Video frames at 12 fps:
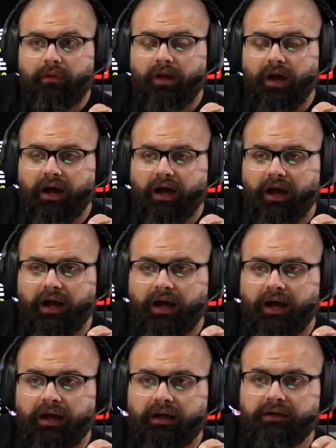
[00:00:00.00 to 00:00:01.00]

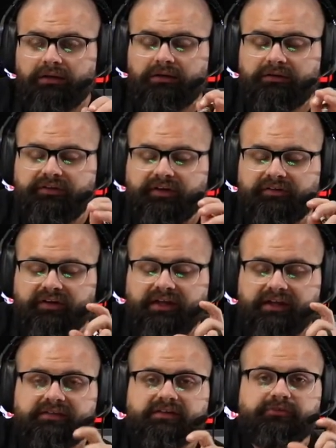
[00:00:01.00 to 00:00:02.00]
to
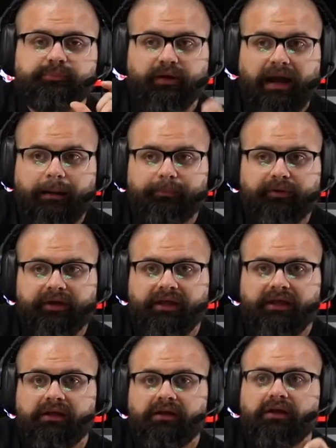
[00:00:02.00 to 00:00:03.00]
get this
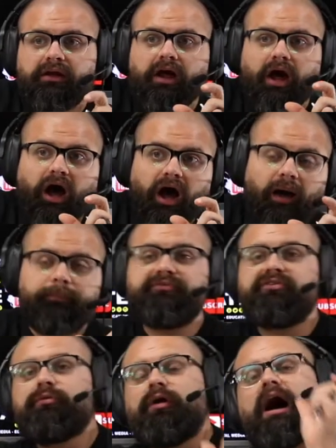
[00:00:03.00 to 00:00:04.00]
property up
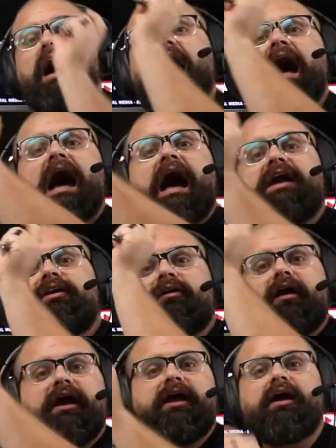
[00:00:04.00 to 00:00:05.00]
to a
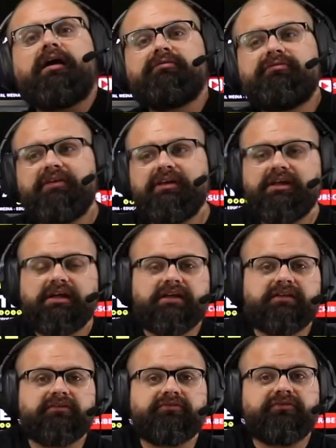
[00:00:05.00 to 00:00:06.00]
higher ARV
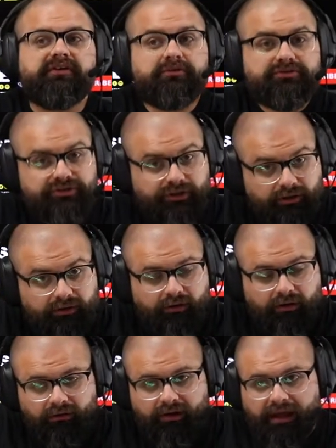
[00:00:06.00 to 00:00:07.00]
in the future,
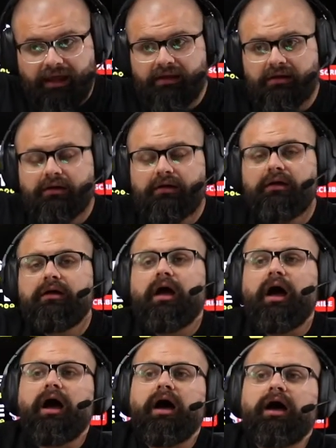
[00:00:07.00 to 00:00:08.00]
okay?
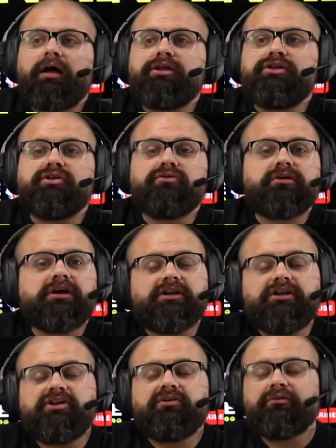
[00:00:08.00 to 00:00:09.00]
You
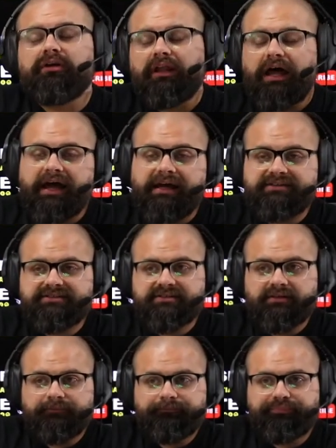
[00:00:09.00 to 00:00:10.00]
can
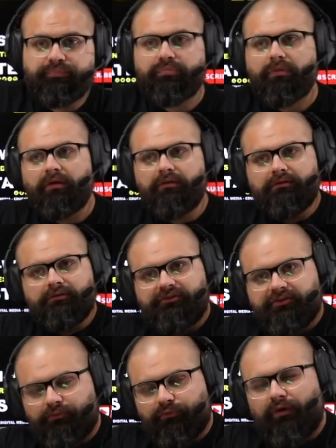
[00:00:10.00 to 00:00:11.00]
utilize
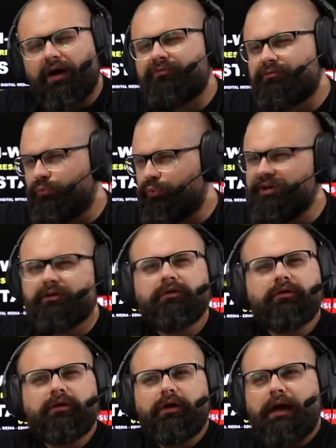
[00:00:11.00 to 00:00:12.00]
some rough, weird,